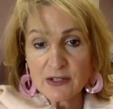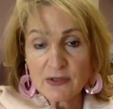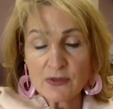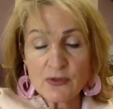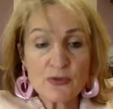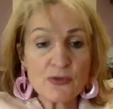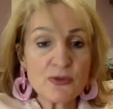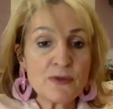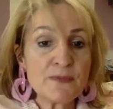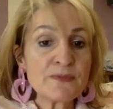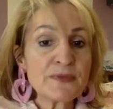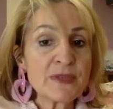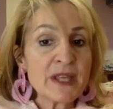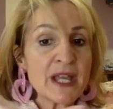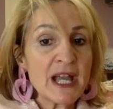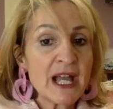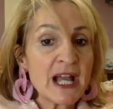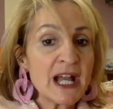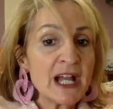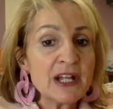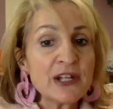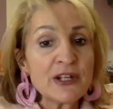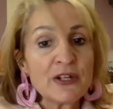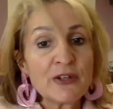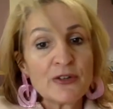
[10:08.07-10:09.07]
Or
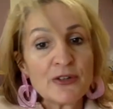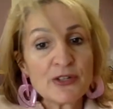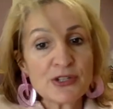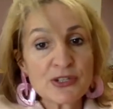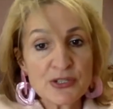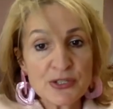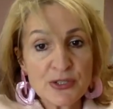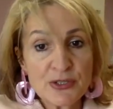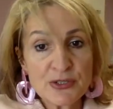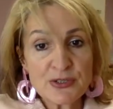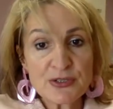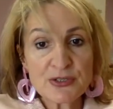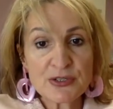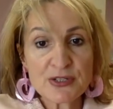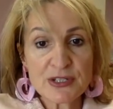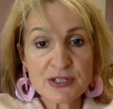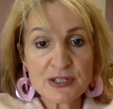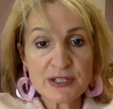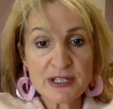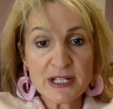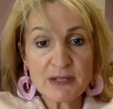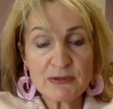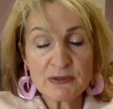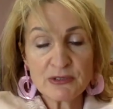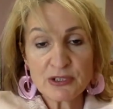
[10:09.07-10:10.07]
I know a certain
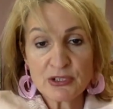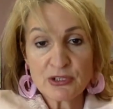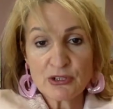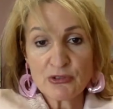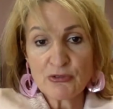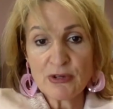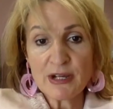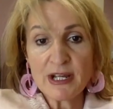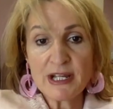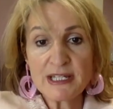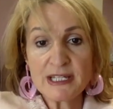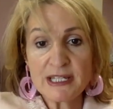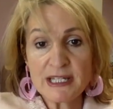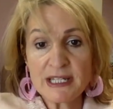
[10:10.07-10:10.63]
style will look great